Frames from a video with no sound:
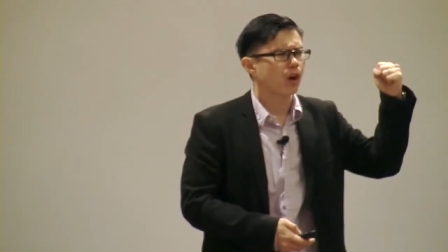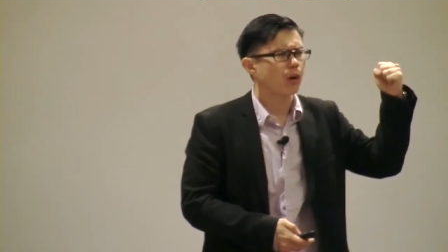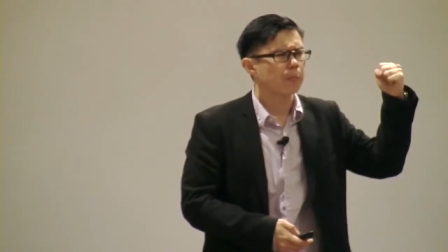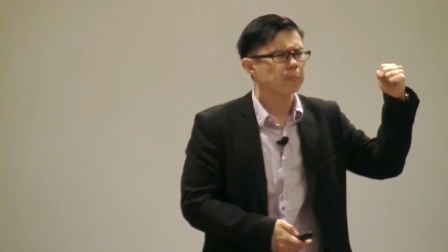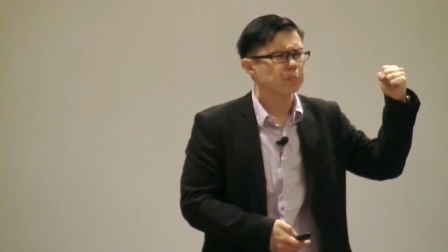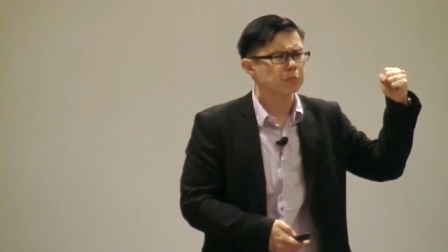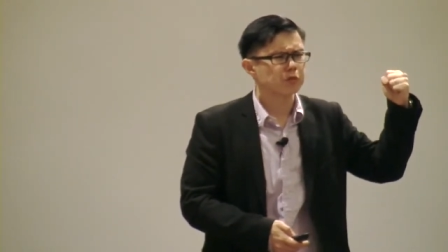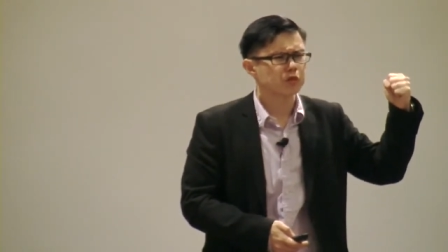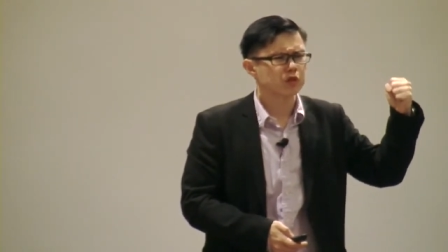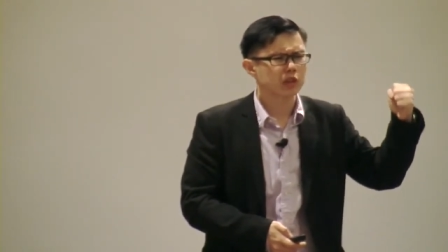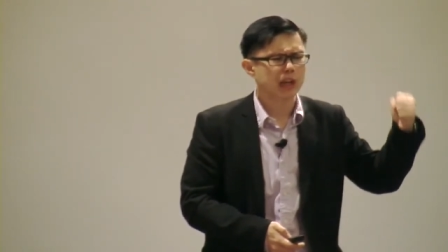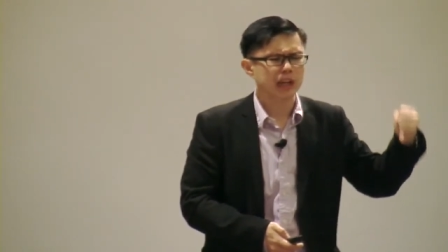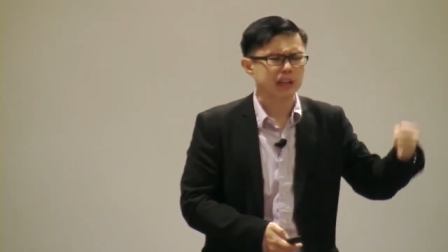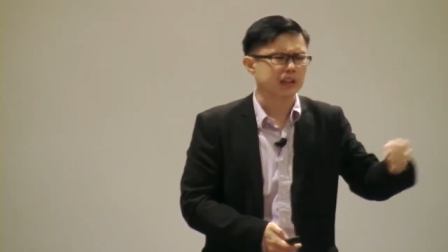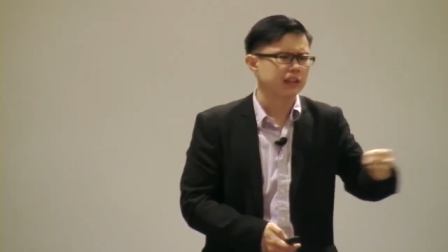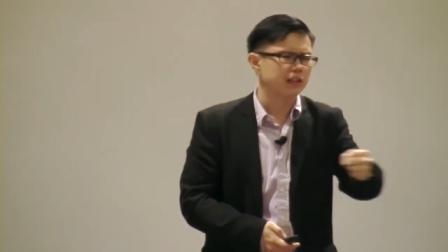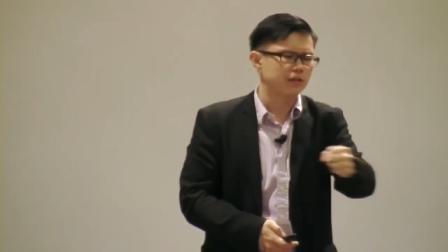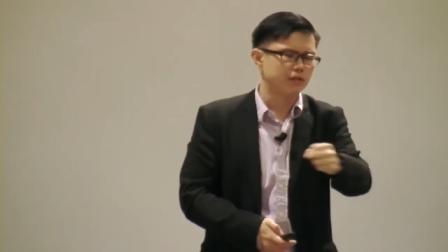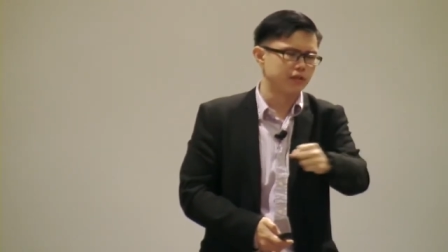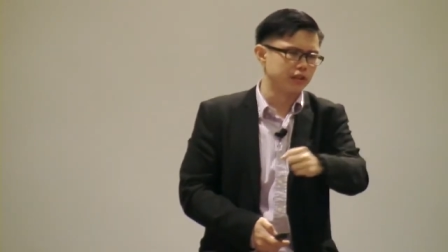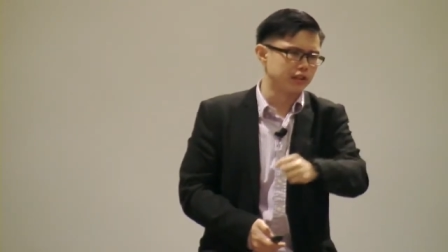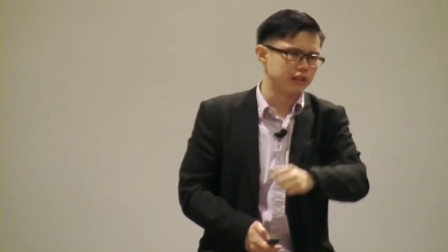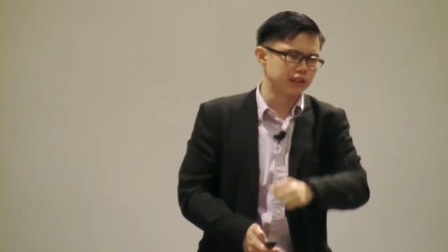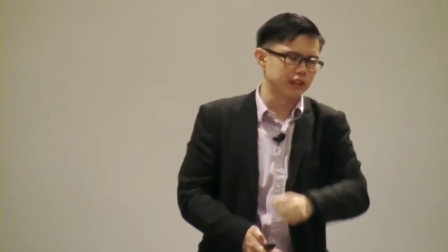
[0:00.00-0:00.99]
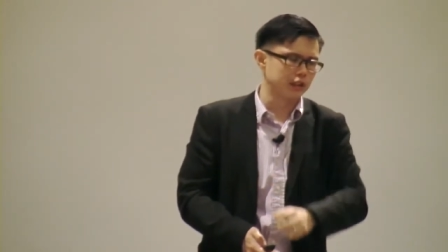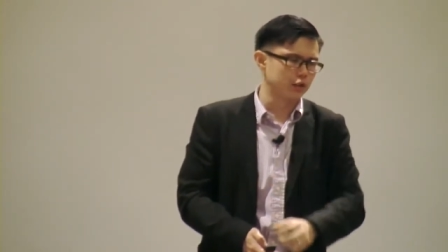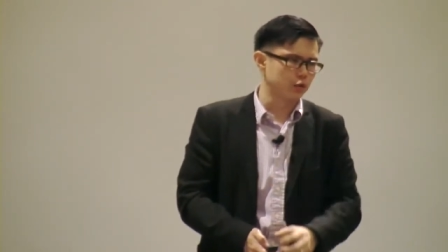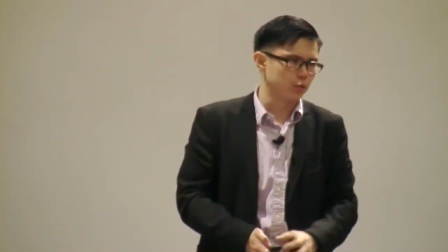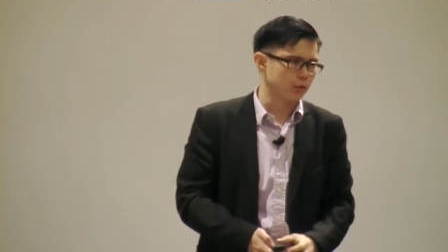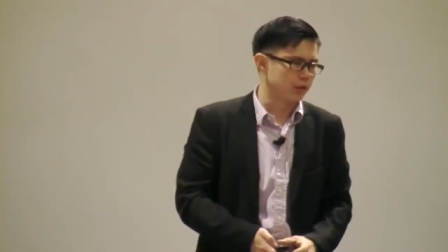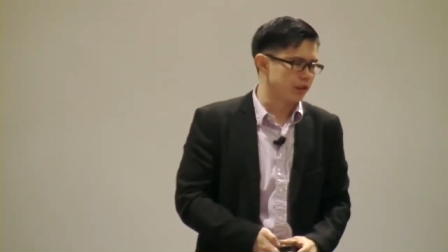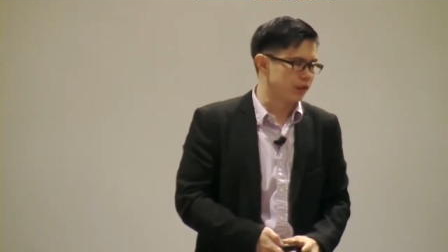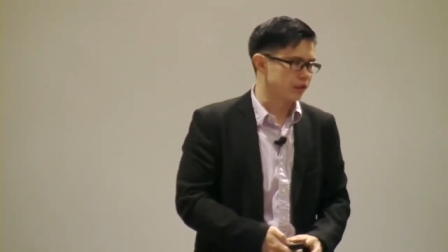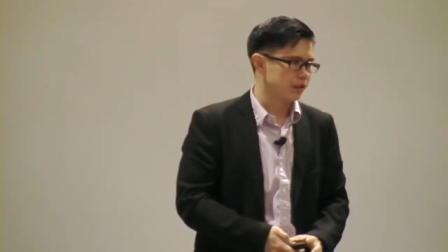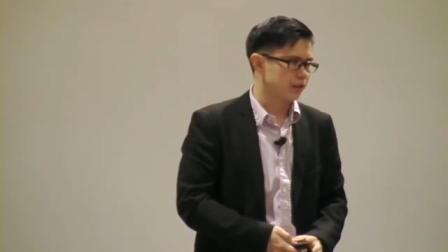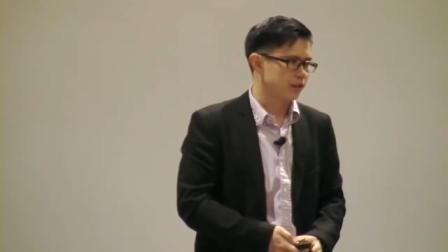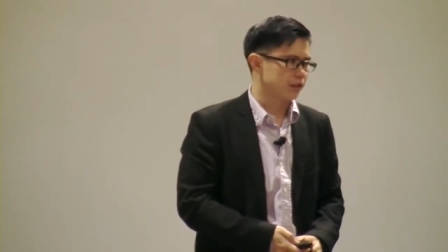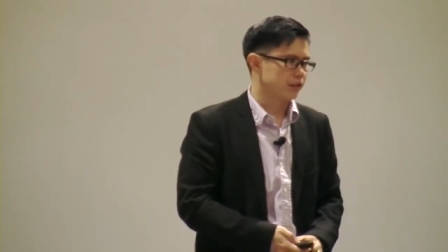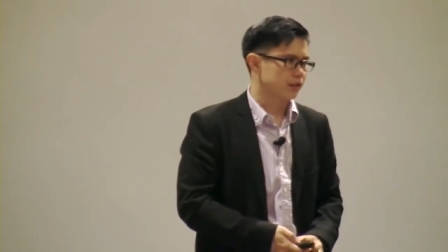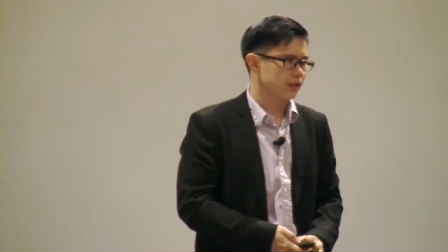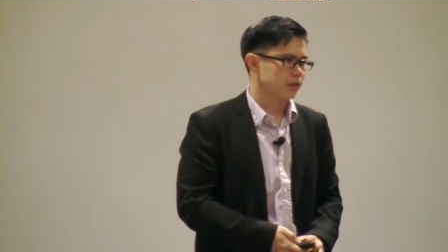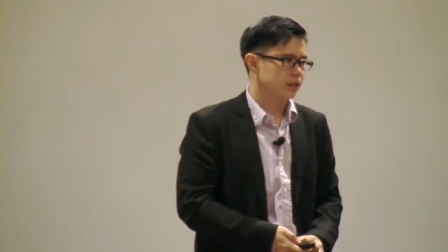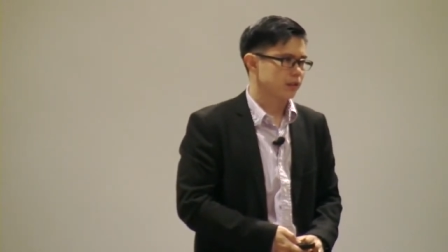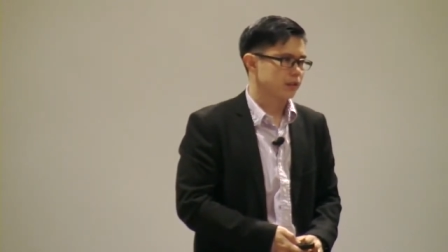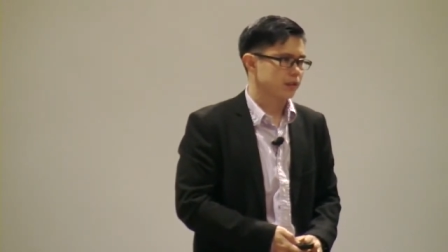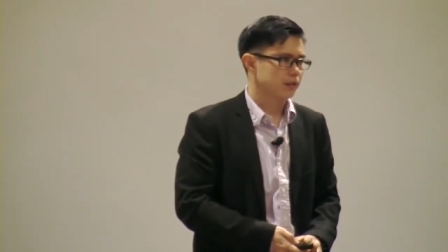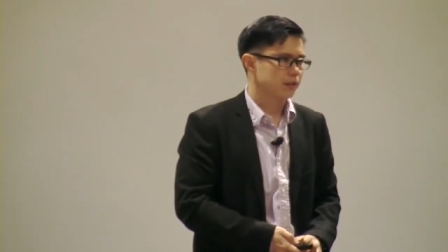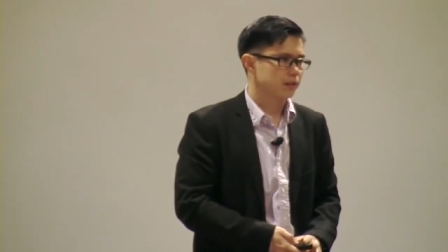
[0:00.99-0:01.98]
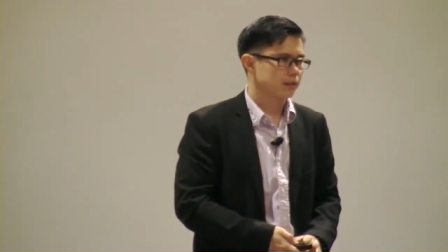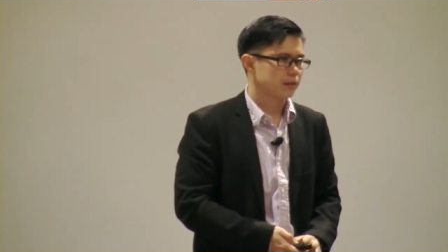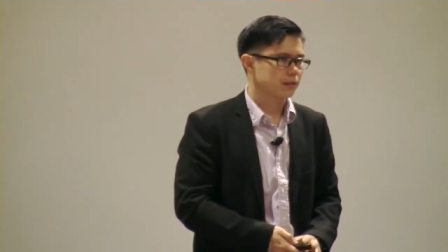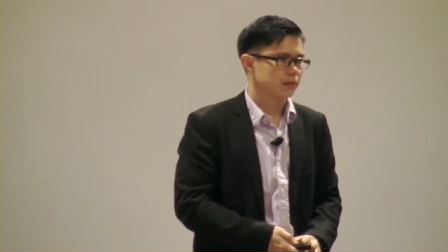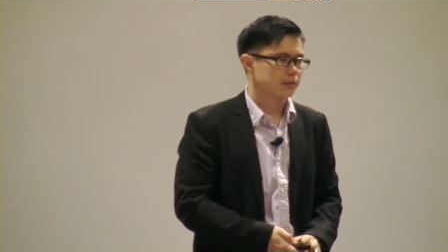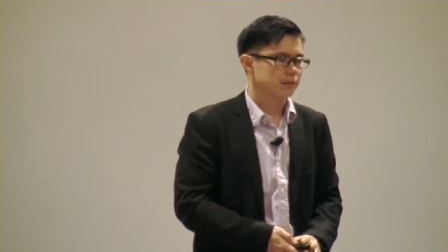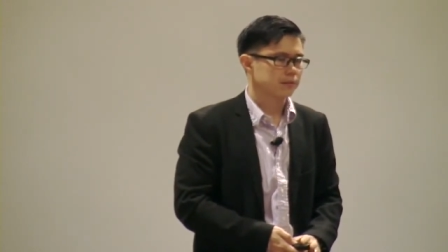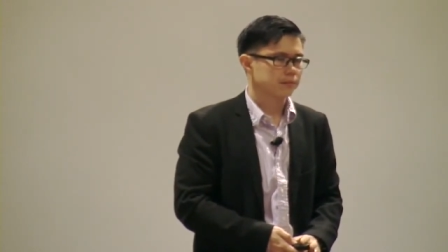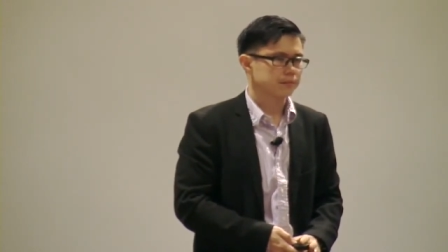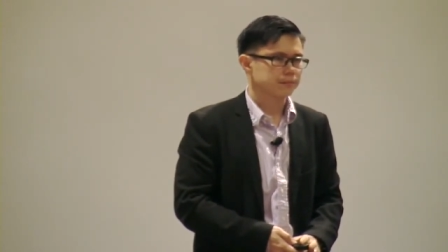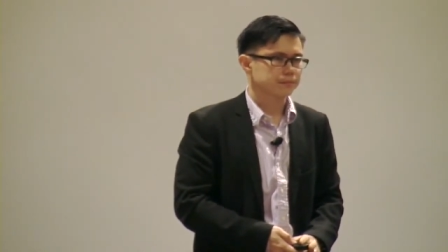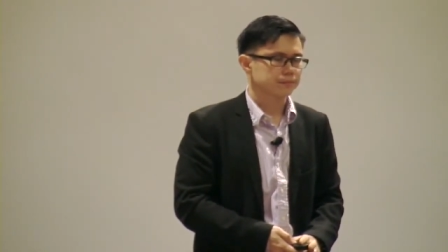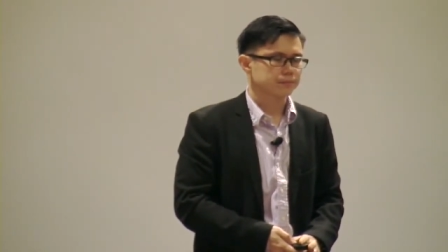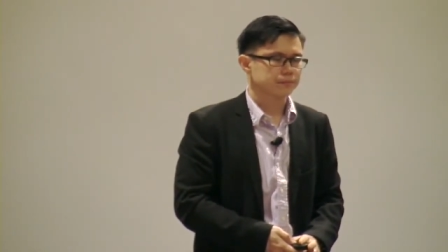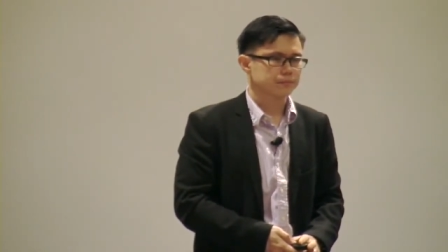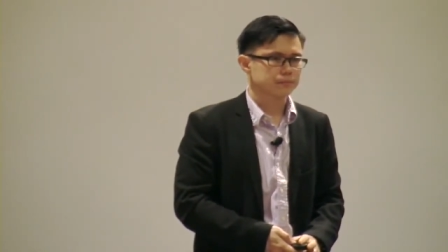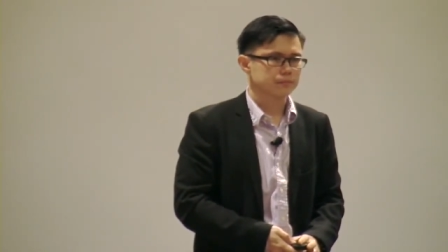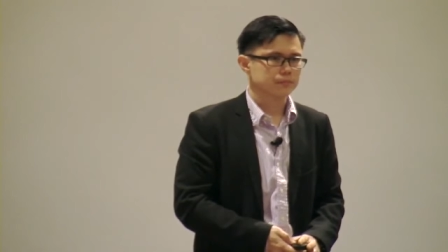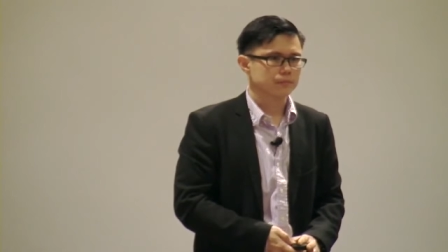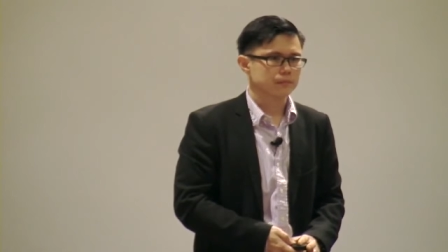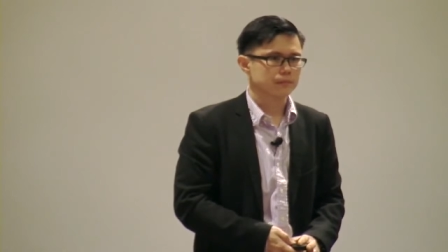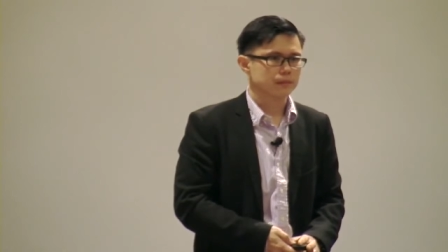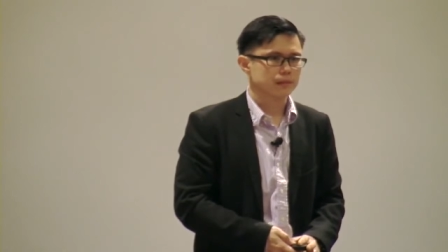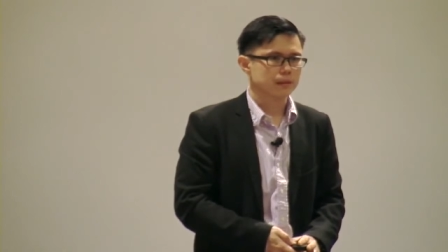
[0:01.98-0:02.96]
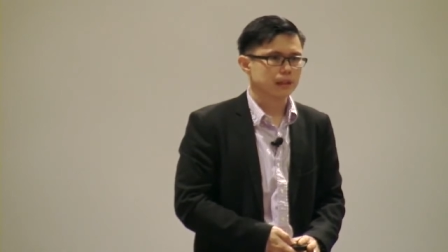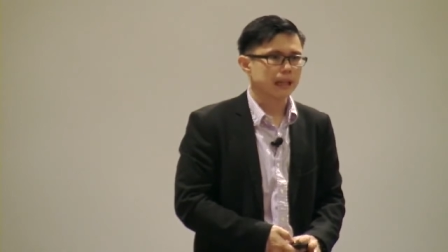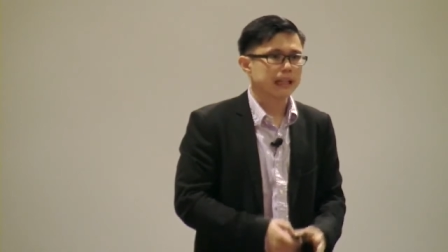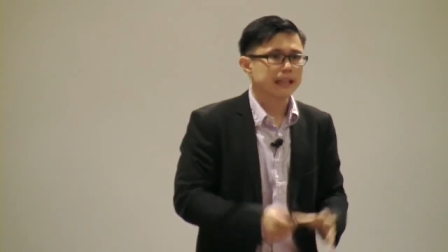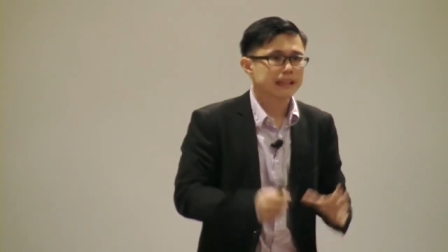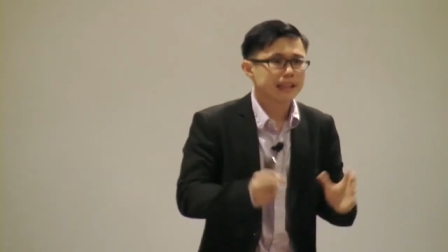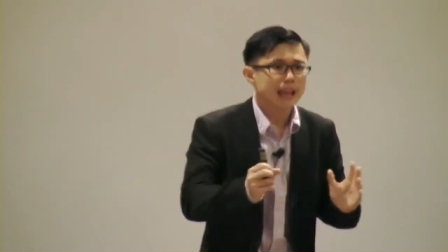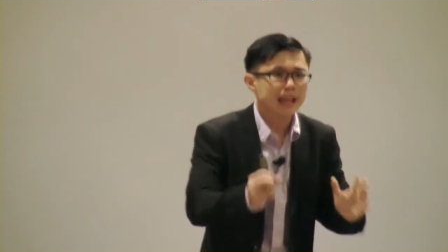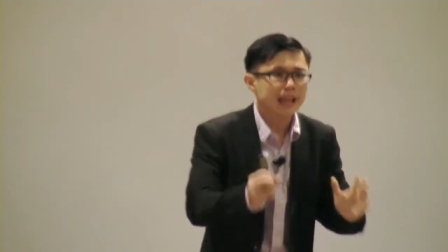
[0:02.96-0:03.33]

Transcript: objectivity to this. And